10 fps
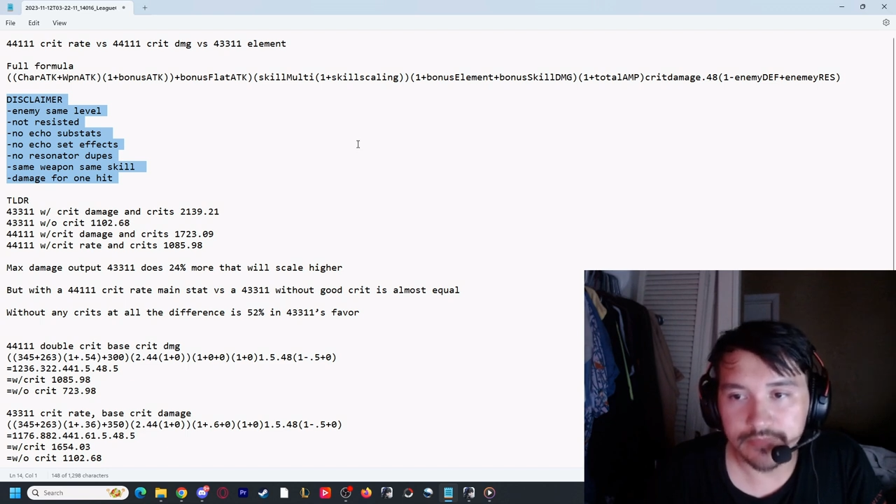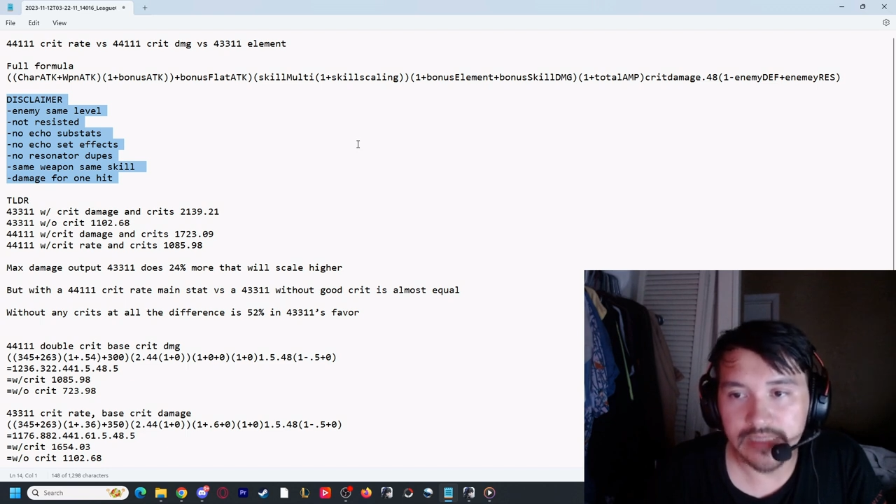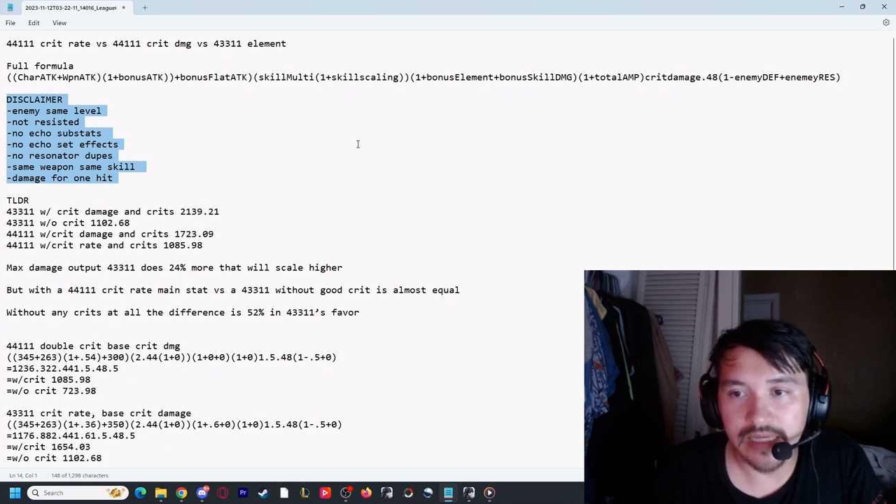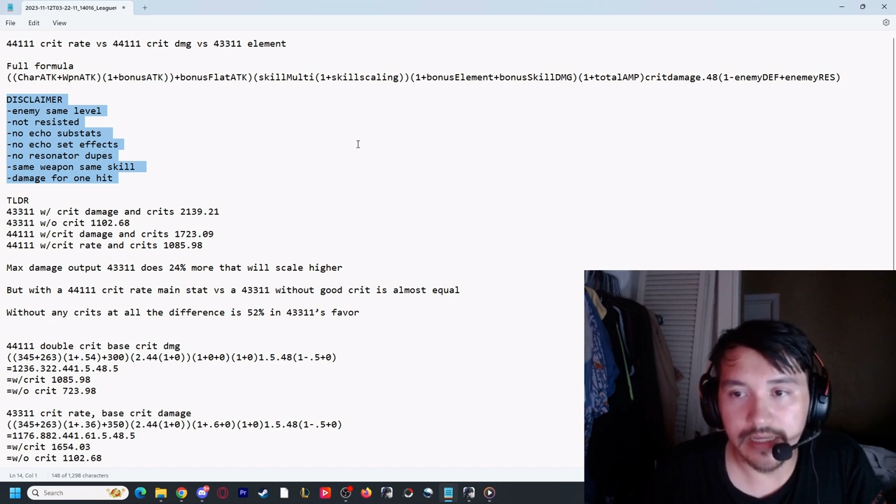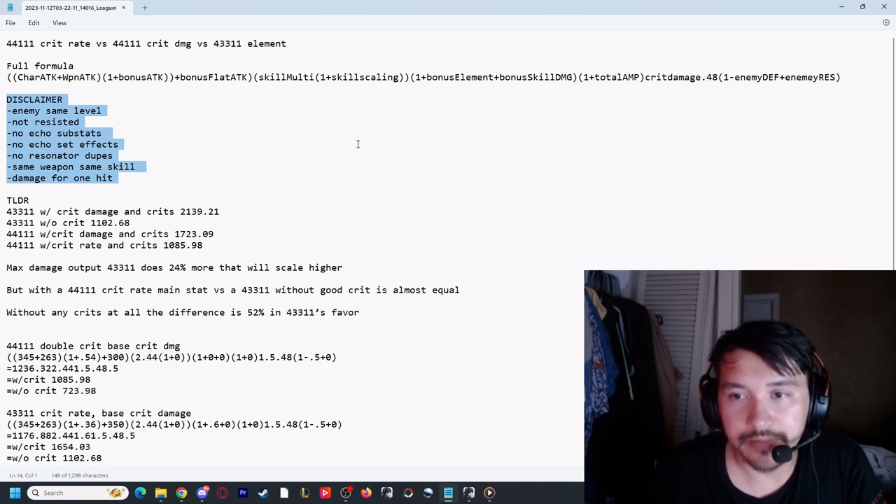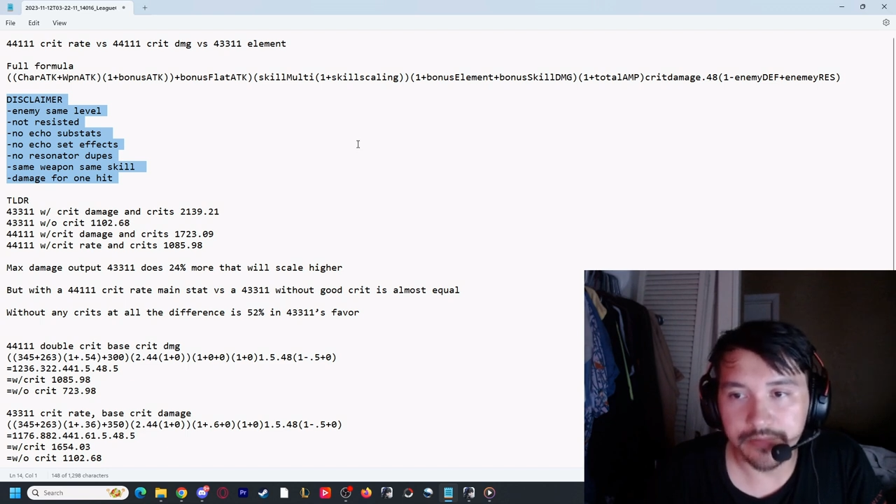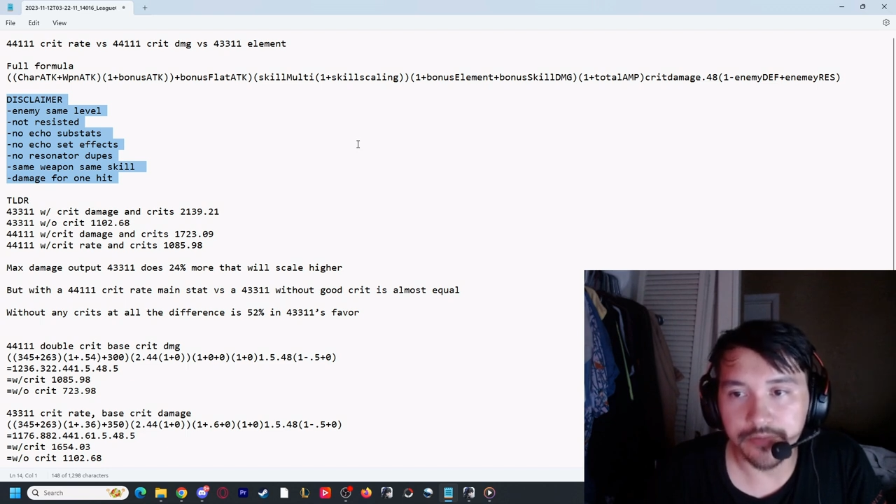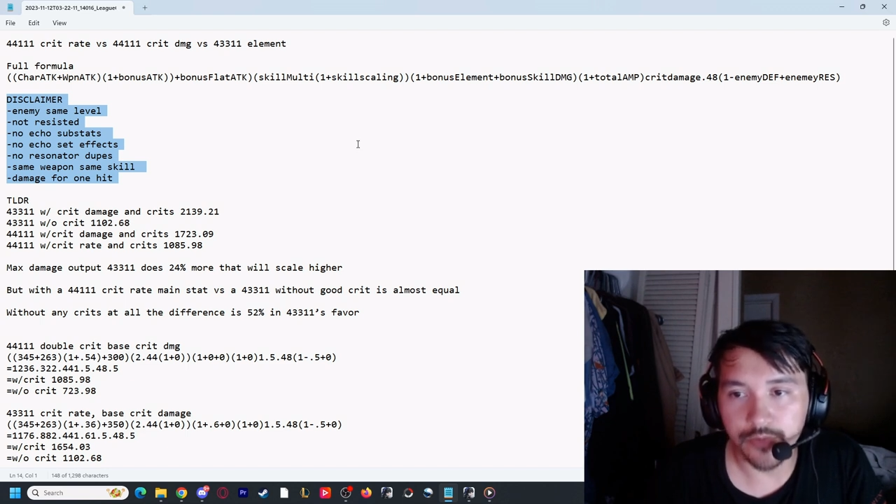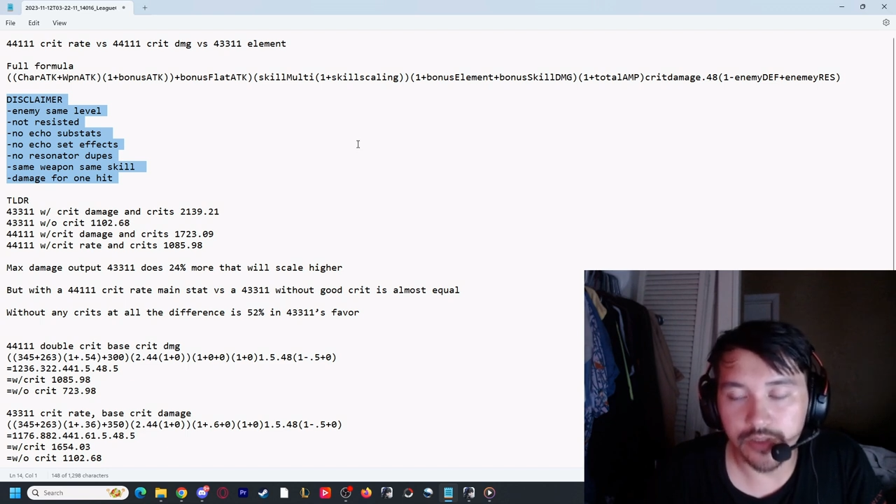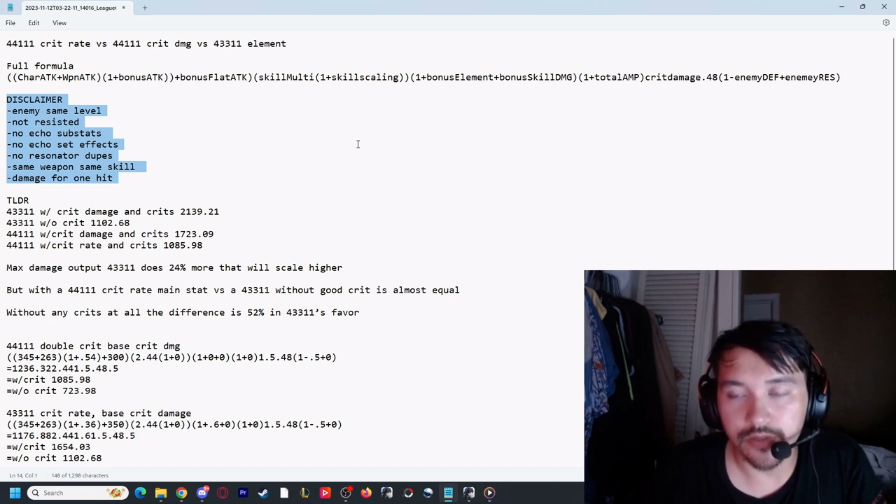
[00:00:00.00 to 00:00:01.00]
Yeah,
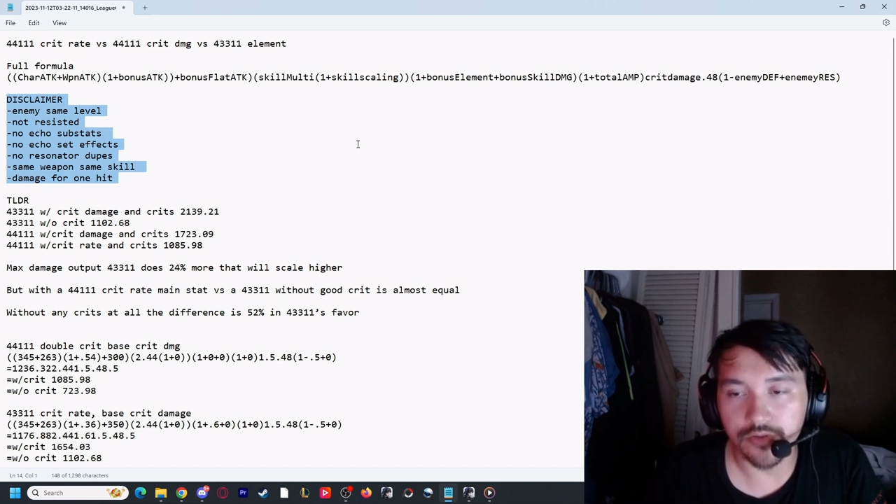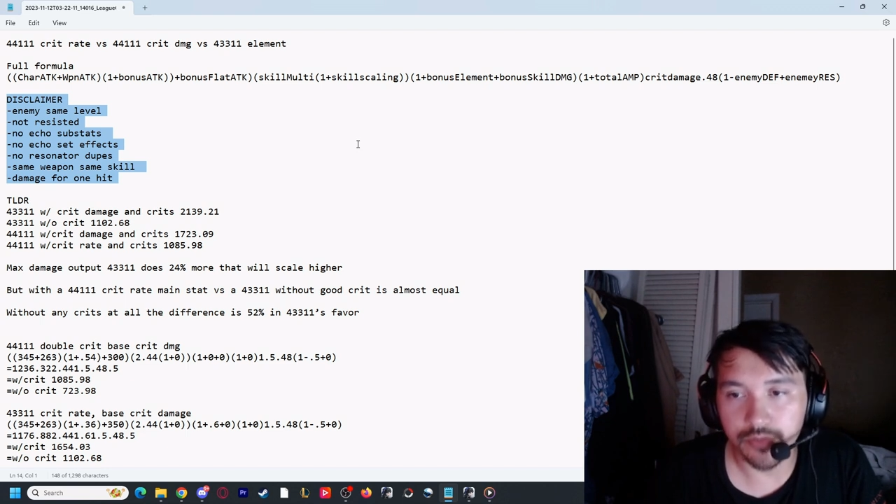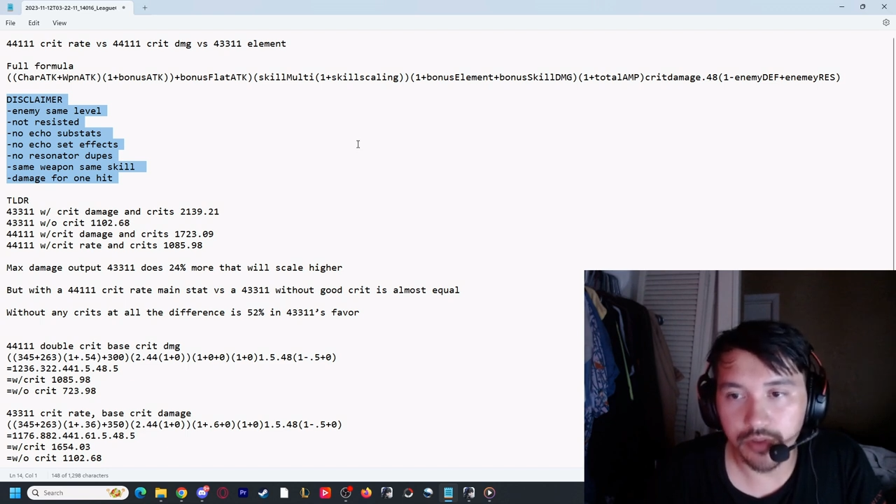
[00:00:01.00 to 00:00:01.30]
we use